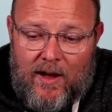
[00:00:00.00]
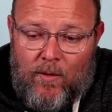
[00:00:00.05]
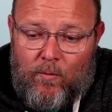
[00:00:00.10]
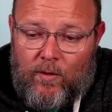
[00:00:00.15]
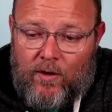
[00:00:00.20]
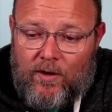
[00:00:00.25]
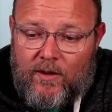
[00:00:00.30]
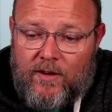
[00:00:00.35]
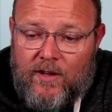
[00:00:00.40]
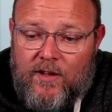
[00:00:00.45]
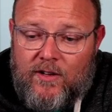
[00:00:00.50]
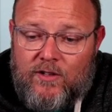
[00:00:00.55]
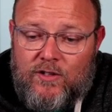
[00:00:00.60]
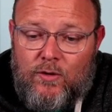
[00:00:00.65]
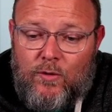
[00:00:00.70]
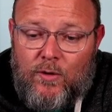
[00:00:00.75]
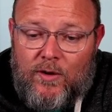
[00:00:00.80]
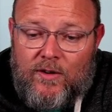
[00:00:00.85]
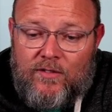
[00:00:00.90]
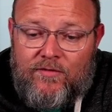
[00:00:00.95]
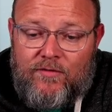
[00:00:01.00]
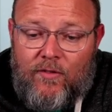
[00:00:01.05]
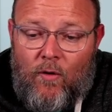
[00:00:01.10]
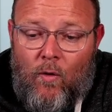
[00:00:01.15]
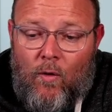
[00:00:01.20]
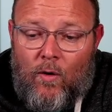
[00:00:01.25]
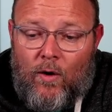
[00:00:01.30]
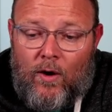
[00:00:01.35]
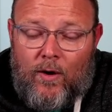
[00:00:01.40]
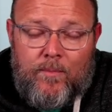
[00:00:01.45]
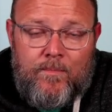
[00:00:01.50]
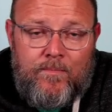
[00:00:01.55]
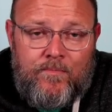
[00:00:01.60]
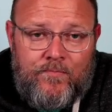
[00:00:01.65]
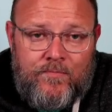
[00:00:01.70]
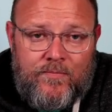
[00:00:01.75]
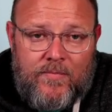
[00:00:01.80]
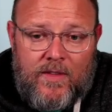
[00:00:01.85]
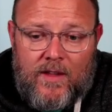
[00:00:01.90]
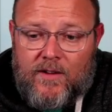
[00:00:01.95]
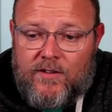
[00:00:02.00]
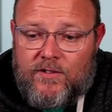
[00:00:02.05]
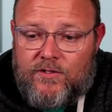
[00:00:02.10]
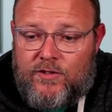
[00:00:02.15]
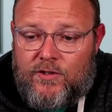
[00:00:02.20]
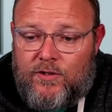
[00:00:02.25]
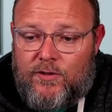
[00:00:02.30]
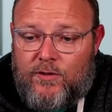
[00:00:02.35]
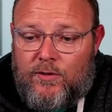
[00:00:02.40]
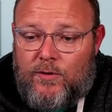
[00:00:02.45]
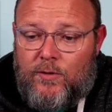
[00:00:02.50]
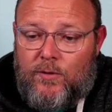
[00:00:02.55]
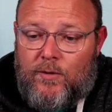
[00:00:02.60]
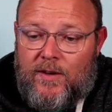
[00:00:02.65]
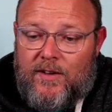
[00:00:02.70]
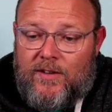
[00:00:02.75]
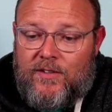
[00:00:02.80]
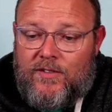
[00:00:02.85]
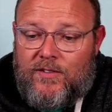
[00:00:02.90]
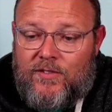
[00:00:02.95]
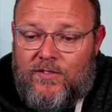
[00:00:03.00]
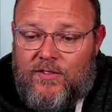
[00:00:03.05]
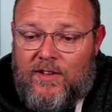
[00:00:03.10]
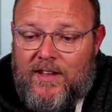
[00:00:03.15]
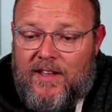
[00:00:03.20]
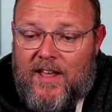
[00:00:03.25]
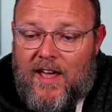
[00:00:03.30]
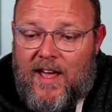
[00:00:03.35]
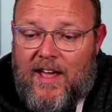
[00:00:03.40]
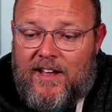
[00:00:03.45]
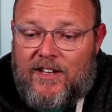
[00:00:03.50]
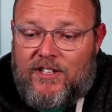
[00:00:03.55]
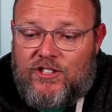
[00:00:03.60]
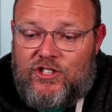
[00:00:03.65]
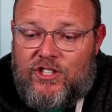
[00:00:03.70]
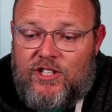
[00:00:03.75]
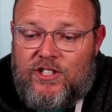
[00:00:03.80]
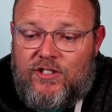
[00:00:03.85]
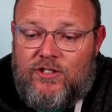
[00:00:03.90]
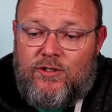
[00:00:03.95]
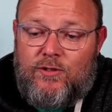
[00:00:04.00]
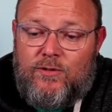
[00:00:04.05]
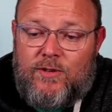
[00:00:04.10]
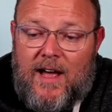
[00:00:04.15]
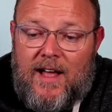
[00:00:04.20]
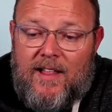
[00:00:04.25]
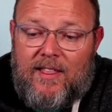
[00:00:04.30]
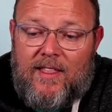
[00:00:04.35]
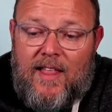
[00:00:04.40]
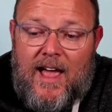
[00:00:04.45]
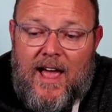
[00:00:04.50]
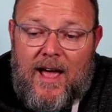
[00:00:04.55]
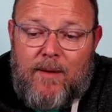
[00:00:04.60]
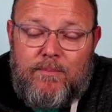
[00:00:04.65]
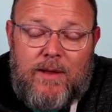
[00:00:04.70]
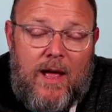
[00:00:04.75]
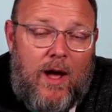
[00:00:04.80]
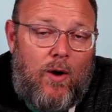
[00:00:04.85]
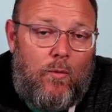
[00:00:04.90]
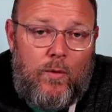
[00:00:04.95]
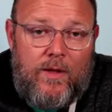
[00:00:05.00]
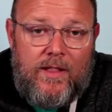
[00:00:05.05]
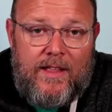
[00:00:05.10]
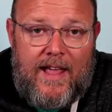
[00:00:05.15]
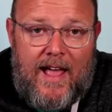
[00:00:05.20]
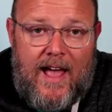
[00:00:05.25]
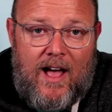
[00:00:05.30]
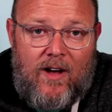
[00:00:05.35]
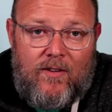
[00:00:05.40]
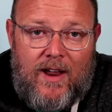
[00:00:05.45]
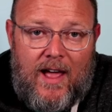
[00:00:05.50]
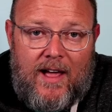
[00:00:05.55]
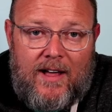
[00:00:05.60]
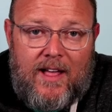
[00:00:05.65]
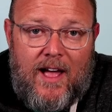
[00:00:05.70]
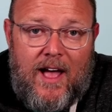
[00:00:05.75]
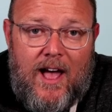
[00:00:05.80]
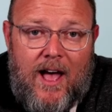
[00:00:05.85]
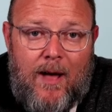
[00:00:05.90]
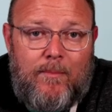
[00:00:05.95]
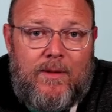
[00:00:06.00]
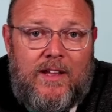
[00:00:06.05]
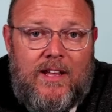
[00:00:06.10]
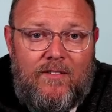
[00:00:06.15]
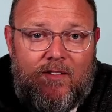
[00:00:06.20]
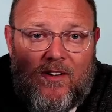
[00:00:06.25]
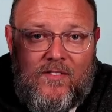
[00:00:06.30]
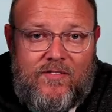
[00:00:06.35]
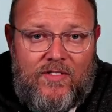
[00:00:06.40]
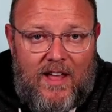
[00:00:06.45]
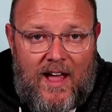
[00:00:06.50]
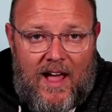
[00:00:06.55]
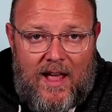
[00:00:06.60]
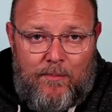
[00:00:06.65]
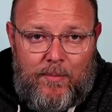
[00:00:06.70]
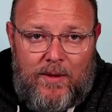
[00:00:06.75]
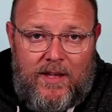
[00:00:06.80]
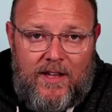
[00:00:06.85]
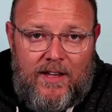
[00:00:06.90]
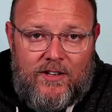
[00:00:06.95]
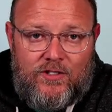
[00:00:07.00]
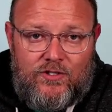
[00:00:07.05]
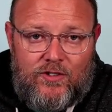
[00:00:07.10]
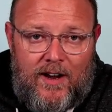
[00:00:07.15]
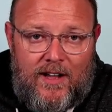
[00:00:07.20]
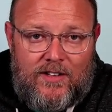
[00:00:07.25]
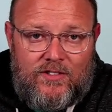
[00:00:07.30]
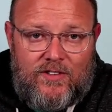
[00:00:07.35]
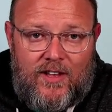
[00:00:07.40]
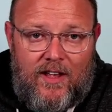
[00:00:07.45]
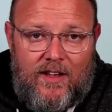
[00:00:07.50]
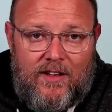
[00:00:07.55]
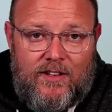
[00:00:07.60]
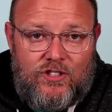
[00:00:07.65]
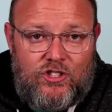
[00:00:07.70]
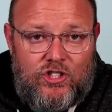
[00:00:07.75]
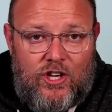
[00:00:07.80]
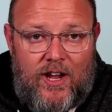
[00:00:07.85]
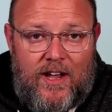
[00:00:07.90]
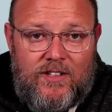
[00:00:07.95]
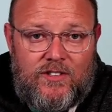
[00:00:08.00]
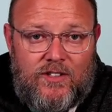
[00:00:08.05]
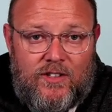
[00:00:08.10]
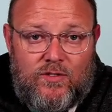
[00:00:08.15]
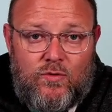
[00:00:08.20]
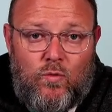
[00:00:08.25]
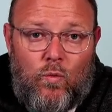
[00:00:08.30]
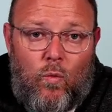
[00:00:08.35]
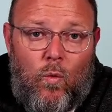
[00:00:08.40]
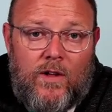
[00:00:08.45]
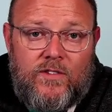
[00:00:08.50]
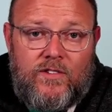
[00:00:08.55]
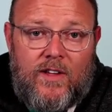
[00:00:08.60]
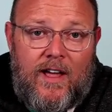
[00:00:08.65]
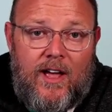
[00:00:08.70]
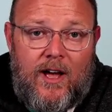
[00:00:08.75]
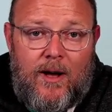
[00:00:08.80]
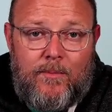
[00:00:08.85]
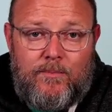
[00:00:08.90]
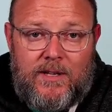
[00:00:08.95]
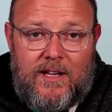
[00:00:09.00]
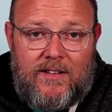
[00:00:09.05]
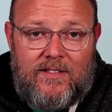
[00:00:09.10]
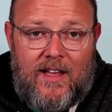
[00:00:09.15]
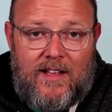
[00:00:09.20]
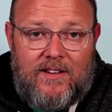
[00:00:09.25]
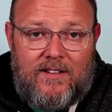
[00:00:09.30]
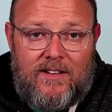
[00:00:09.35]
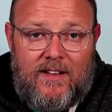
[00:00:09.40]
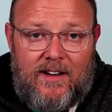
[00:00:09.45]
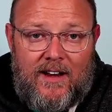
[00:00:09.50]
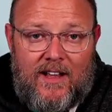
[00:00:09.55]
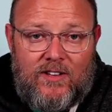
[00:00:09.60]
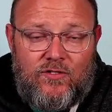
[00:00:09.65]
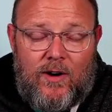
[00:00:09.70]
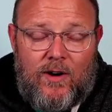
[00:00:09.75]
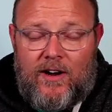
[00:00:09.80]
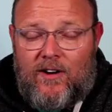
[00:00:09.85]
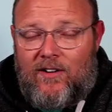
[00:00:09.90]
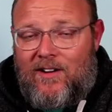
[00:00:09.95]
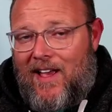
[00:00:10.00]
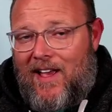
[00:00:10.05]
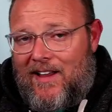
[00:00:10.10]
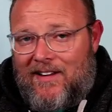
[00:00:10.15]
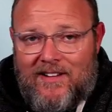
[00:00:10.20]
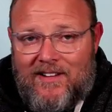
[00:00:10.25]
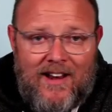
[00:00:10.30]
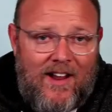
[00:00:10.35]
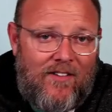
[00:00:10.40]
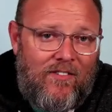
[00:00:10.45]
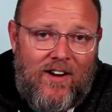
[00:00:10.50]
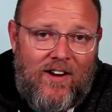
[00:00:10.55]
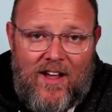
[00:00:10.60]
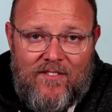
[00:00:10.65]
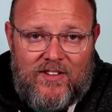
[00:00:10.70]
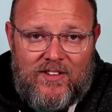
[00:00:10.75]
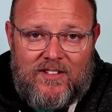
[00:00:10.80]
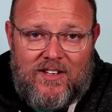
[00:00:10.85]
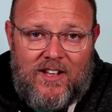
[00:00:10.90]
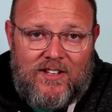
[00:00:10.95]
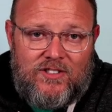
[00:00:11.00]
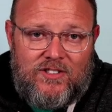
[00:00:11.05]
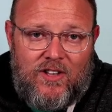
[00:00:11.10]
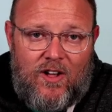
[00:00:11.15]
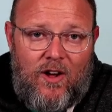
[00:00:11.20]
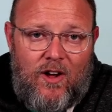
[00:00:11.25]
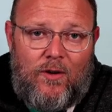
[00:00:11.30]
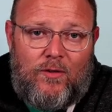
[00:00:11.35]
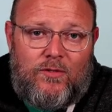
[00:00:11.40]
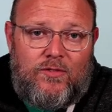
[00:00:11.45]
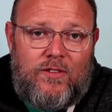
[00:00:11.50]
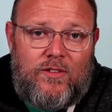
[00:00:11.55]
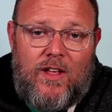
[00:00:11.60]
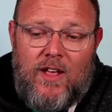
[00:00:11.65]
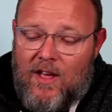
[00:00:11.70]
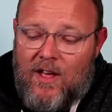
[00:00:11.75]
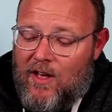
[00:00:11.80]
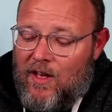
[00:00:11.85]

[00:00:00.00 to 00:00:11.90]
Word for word: network to inform to ckg2.lab.williehowe.com, even if the IP address changes, once I update that DNS record, I never have to touch the hosts.